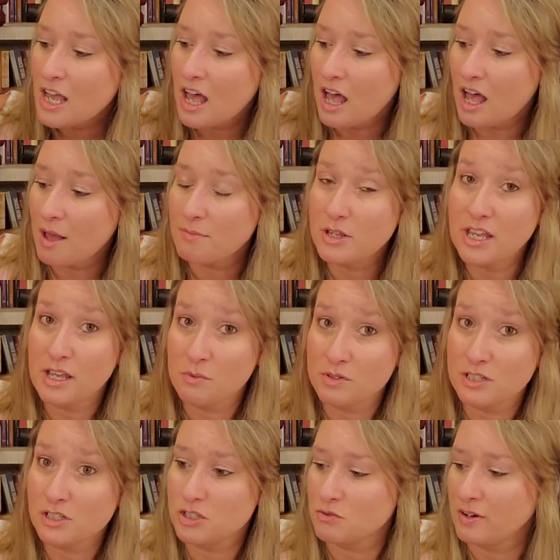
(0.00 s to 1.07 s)
Um, it was
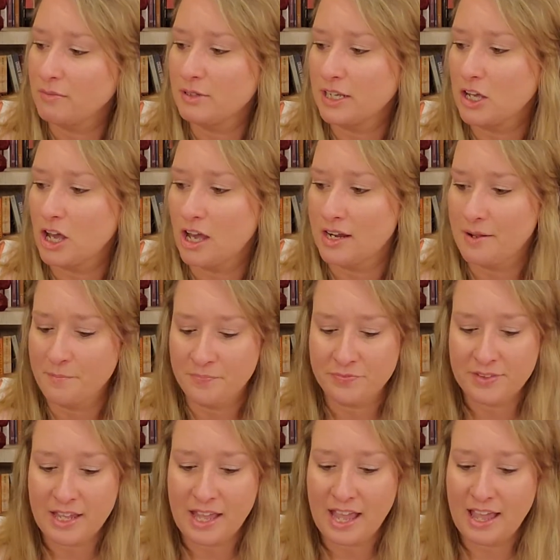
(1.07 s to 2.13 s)
extremely good.
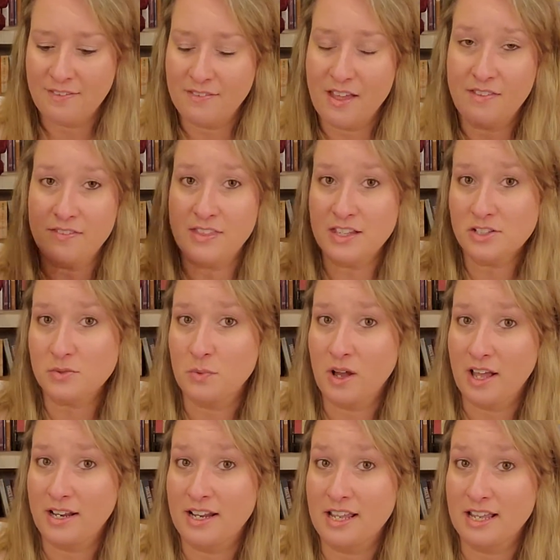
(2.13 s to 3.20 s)
And then this
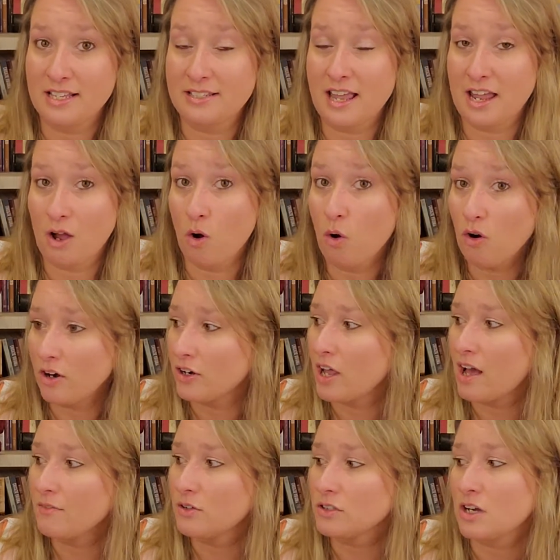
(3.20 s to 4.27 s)
one is a horror
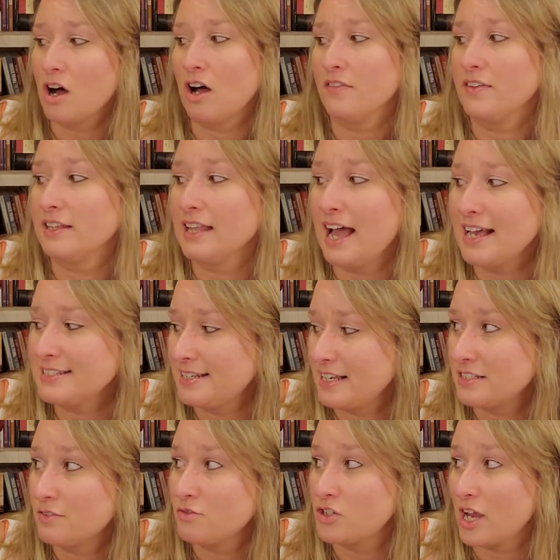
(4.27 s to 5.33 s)
novel called The Last
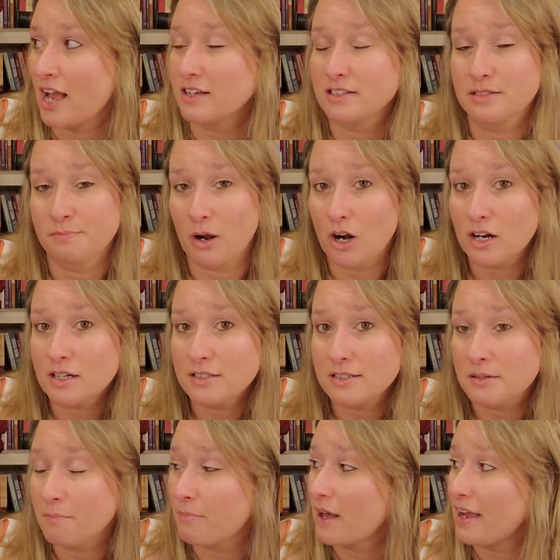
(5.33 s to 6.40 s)
Days of Jack Sparks
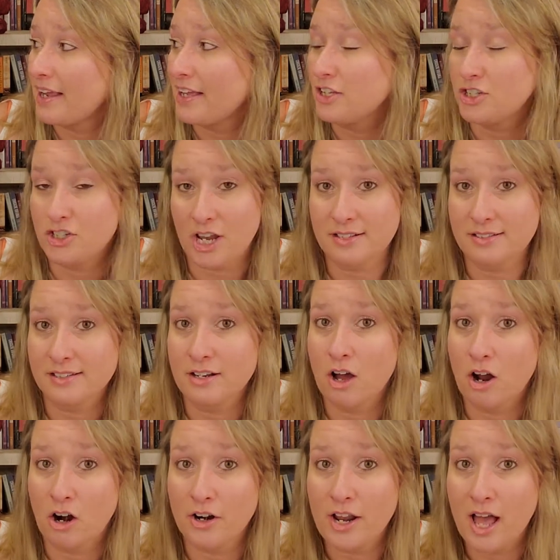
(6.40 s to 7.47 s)
by Jason
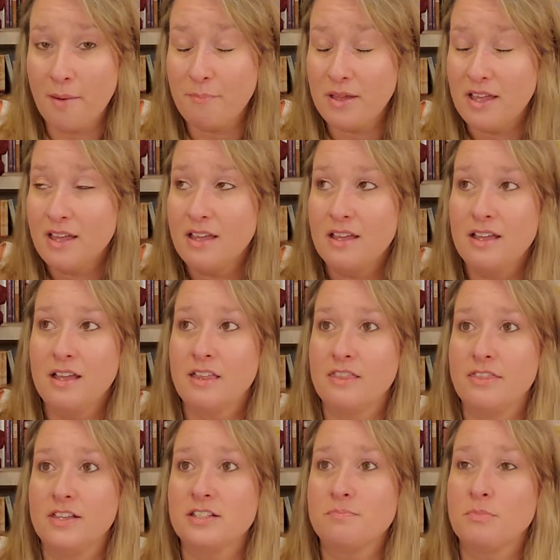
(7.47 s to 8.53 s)
Arnopp.
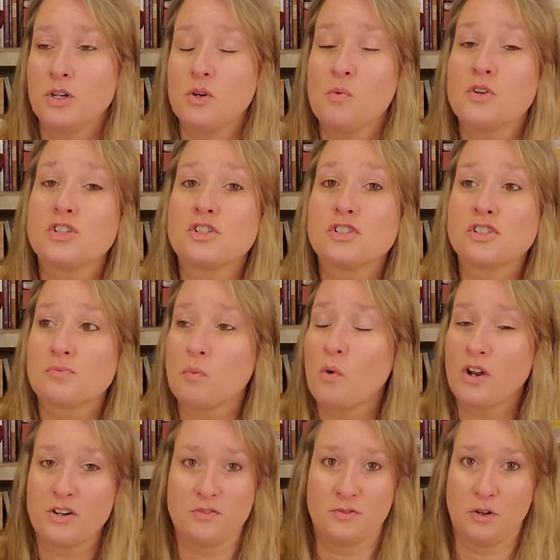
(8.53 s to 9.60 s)
This book was
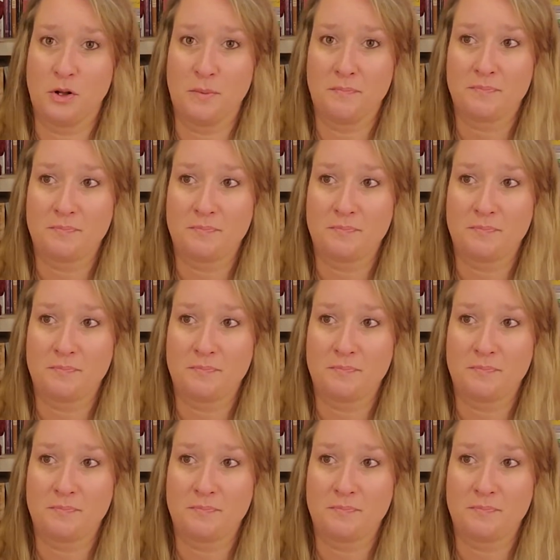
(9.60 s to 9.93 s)
wonderful.